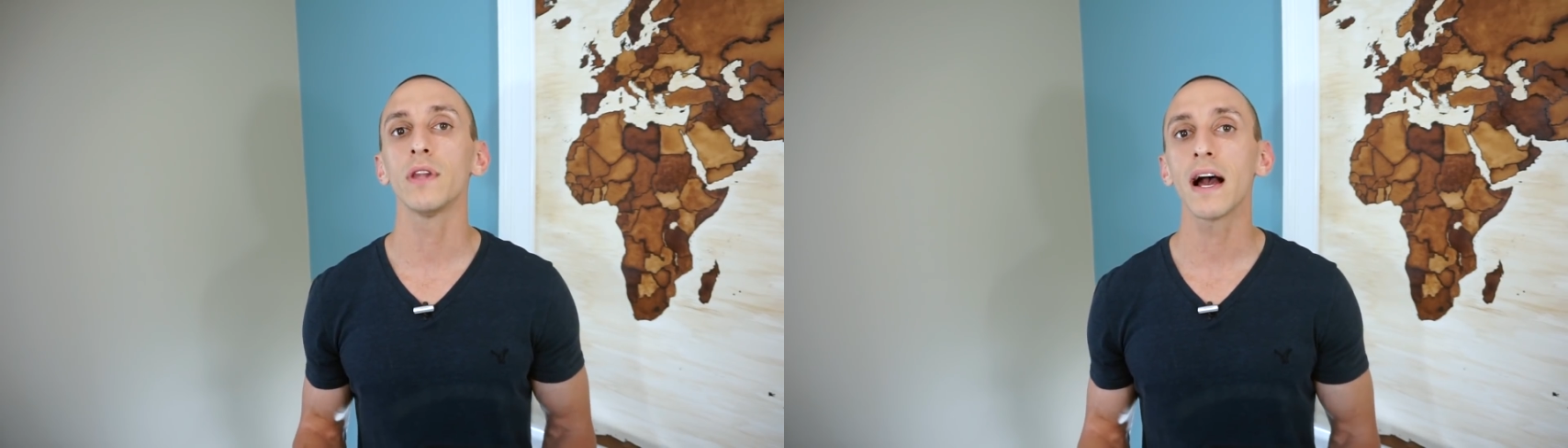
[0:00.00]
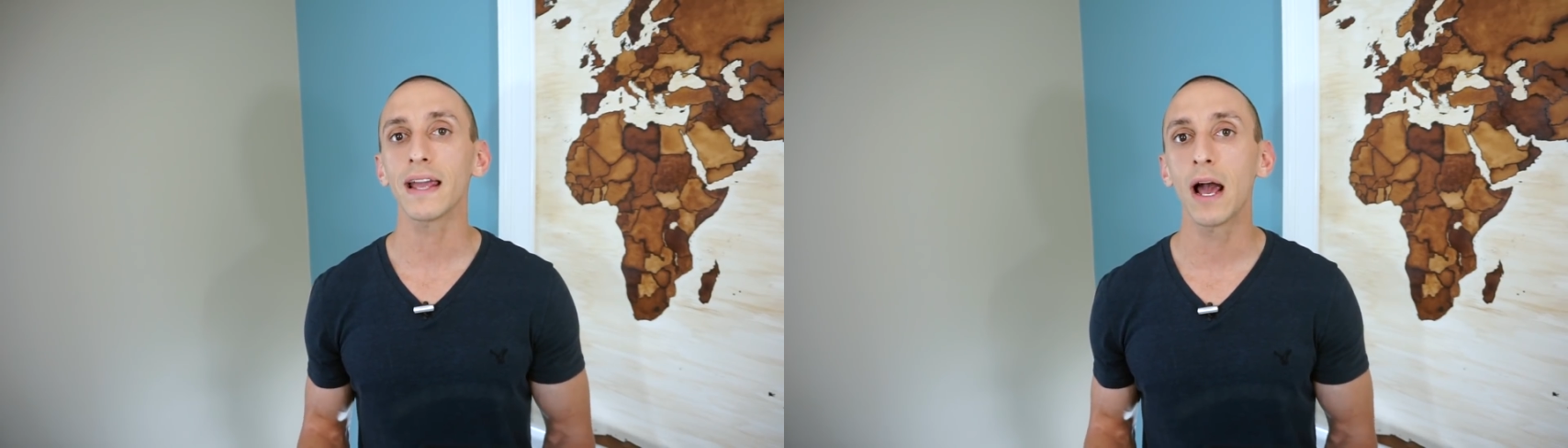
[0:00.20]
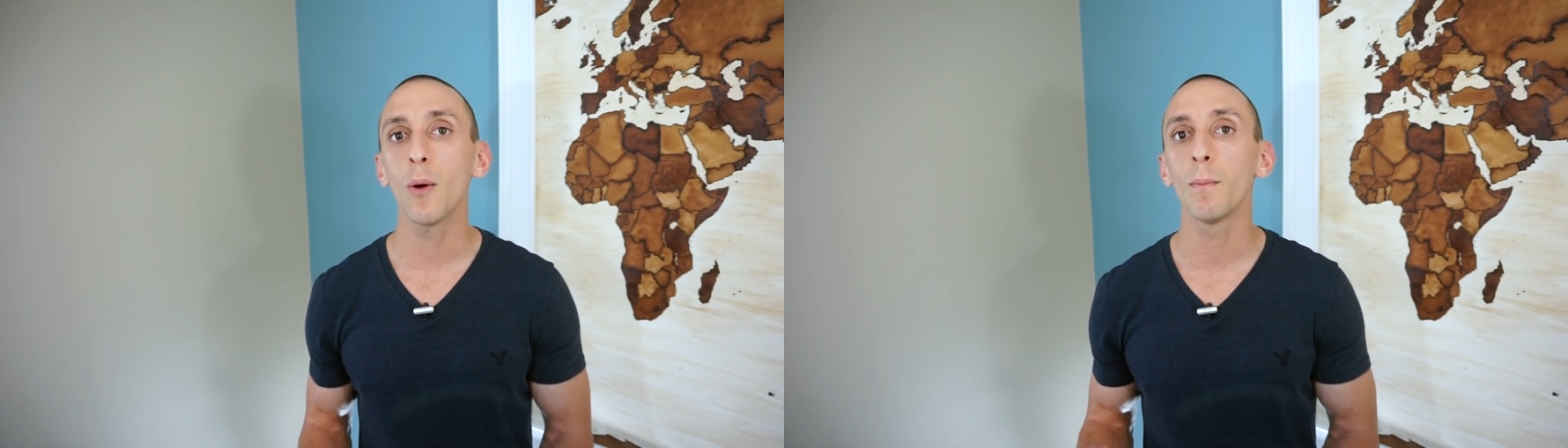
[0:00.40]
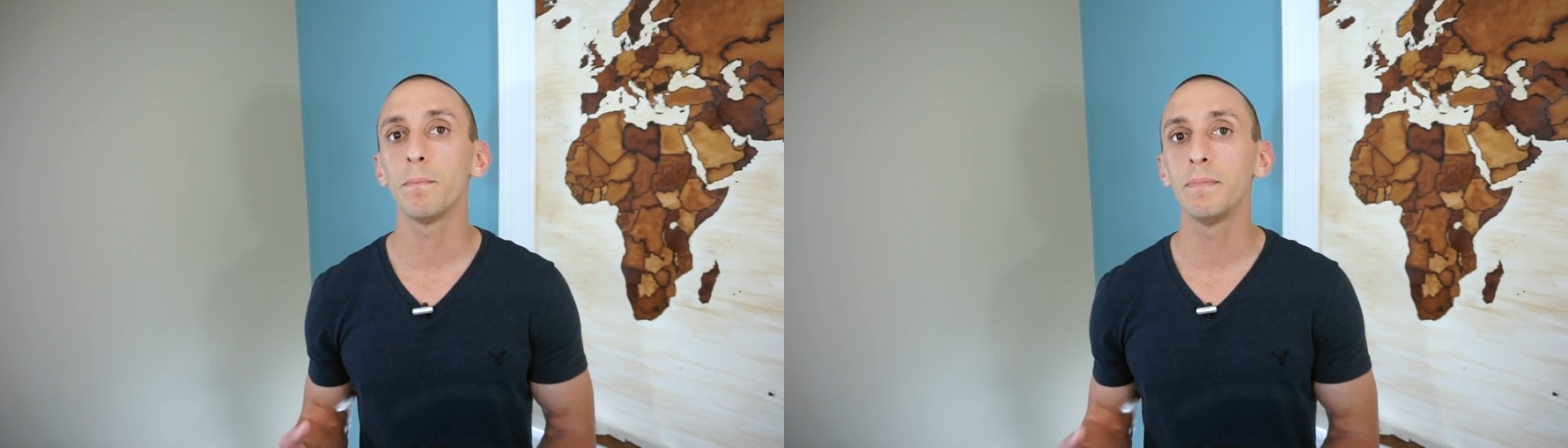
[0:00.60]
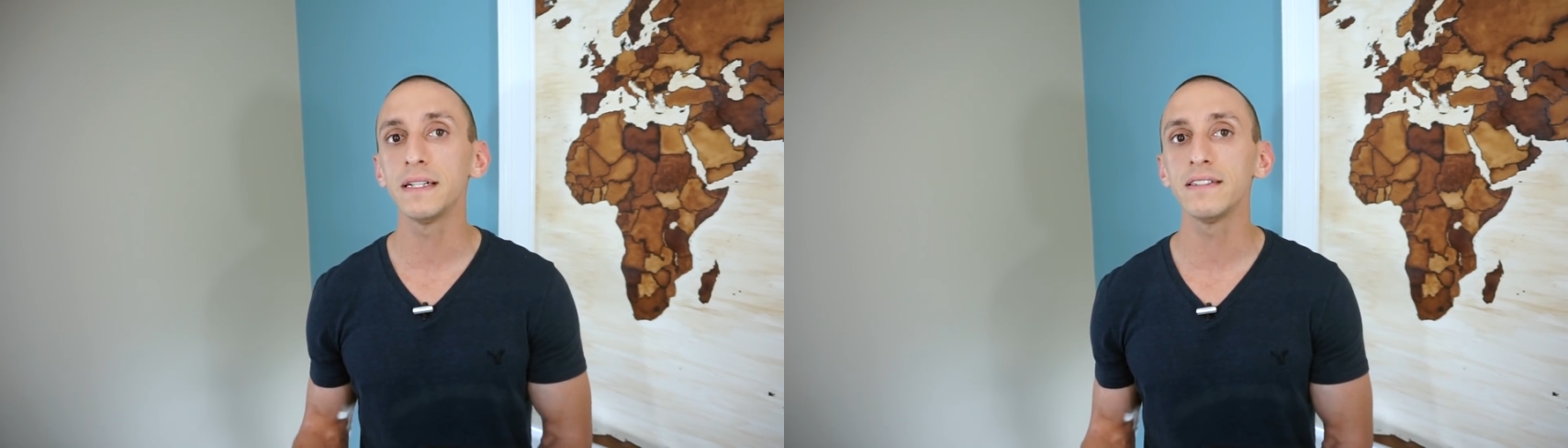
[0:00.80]
not
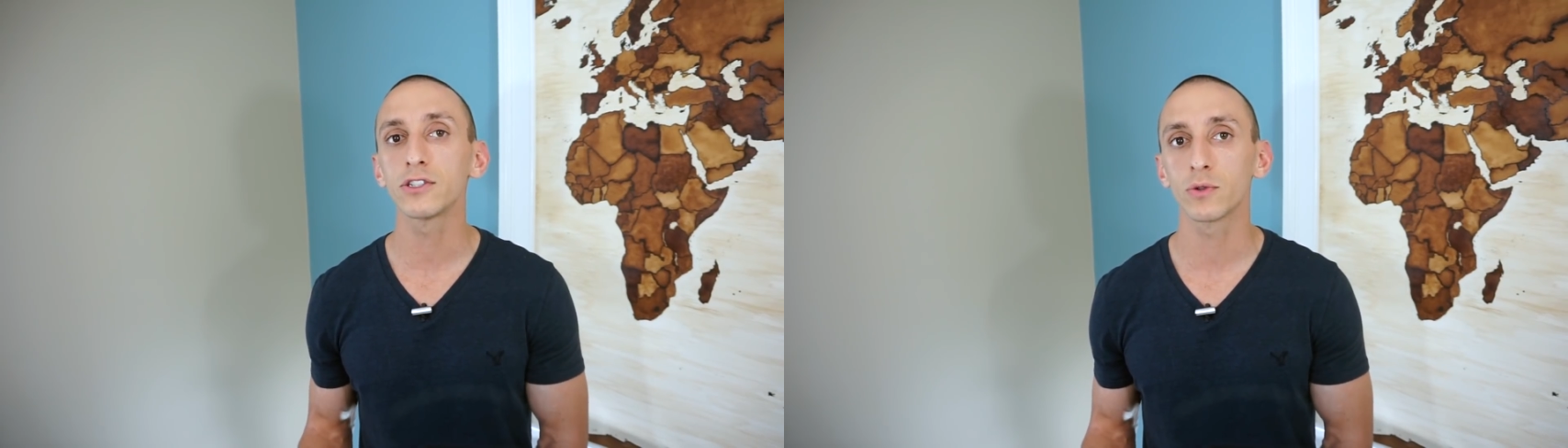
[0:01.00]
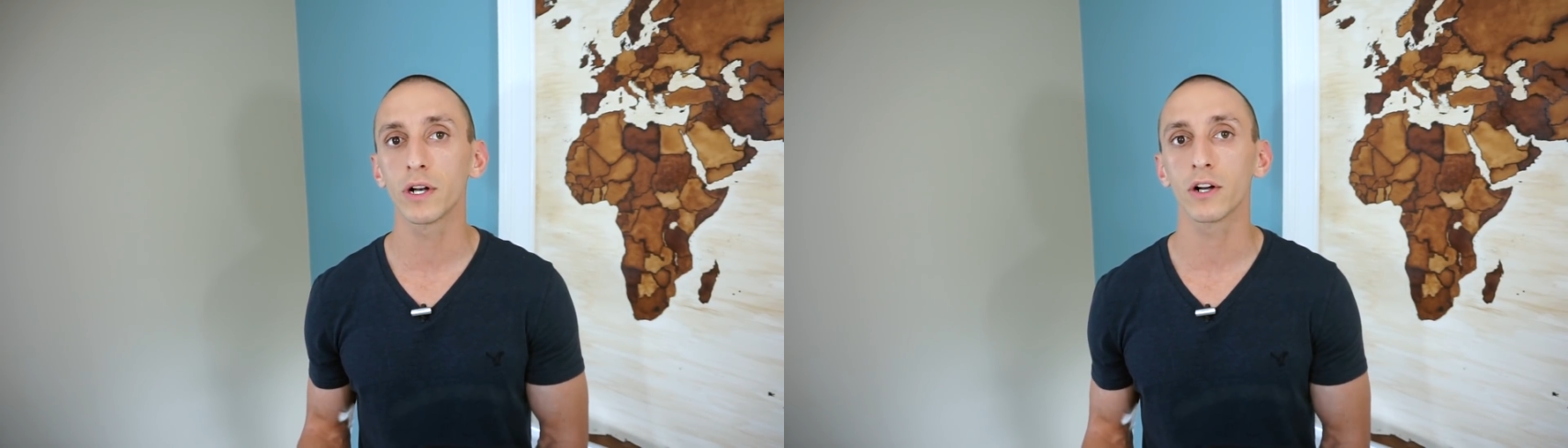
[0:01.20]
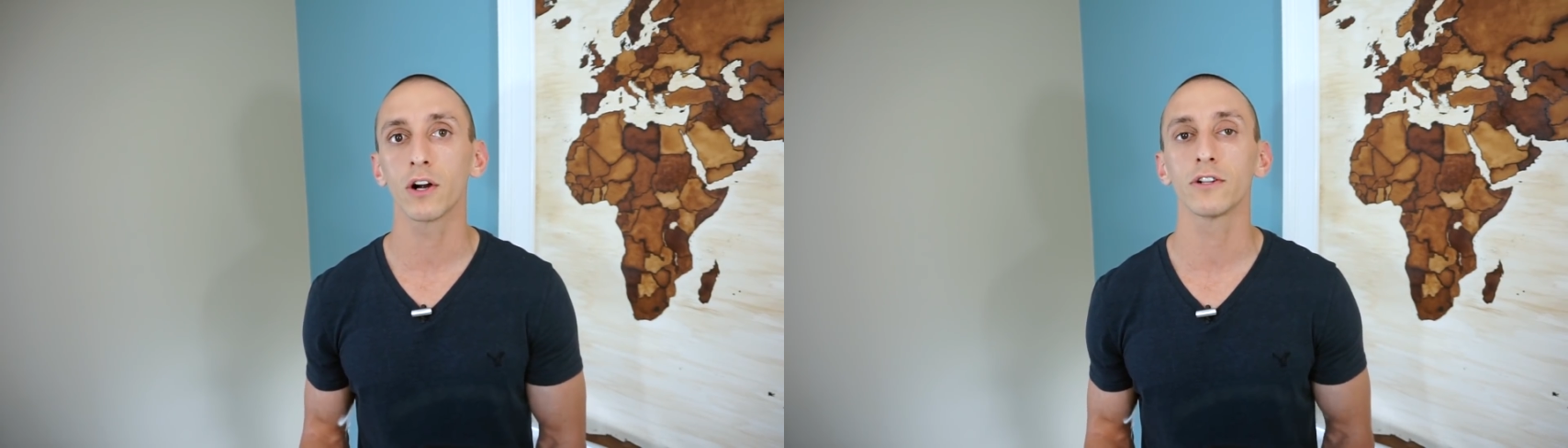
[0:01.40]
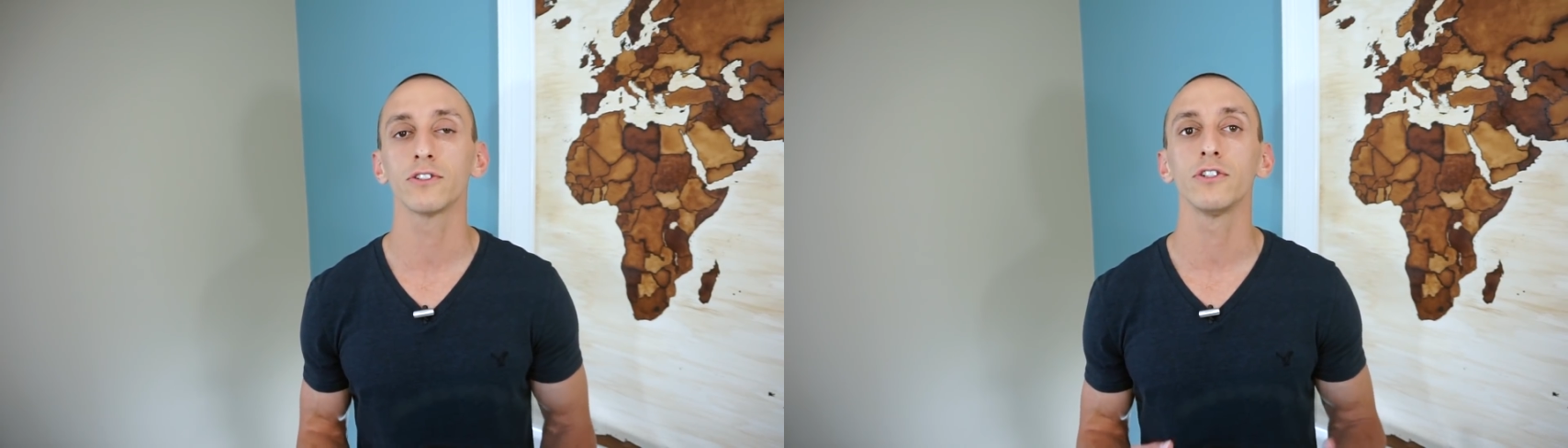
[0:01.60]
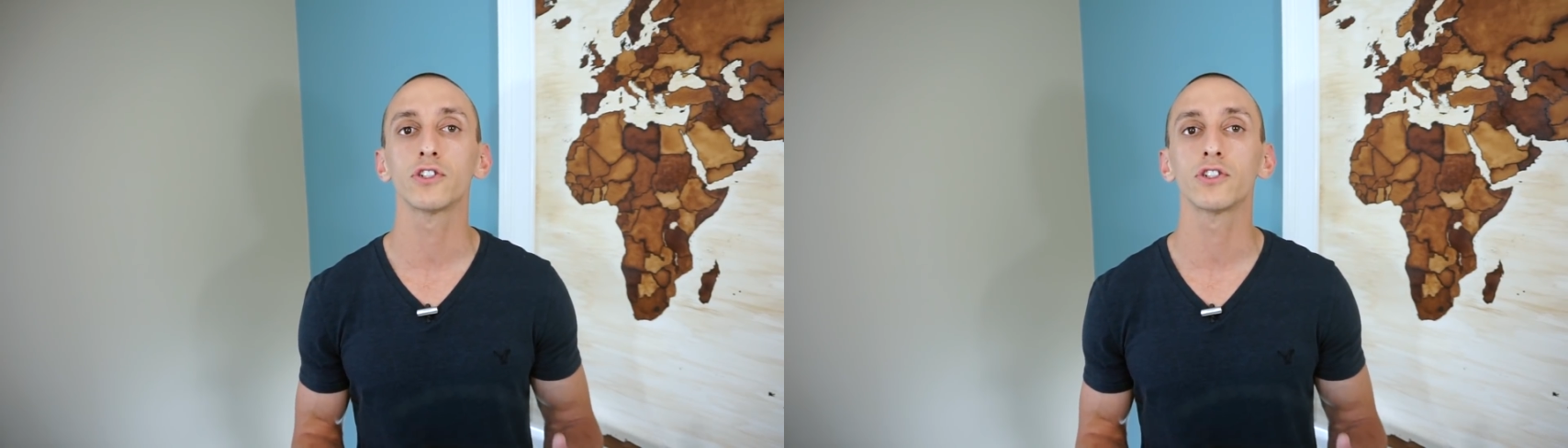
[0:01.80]
count business credit cards